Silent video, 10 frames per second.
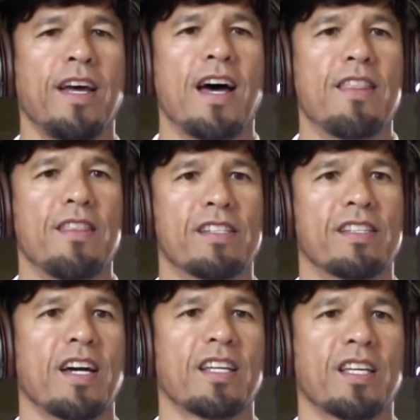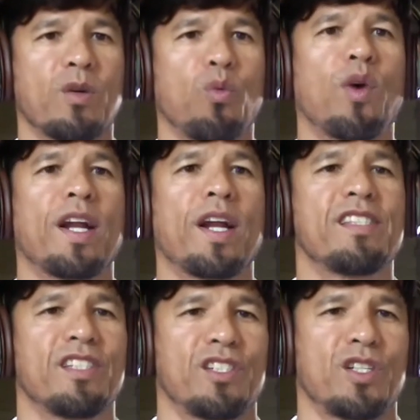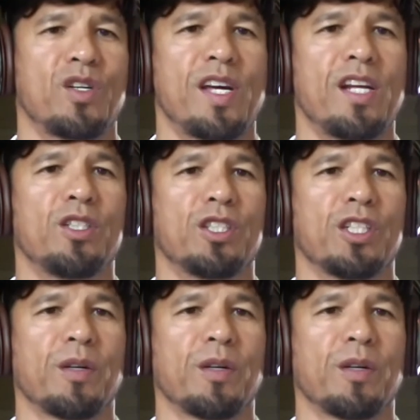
And this kind of raises your energy.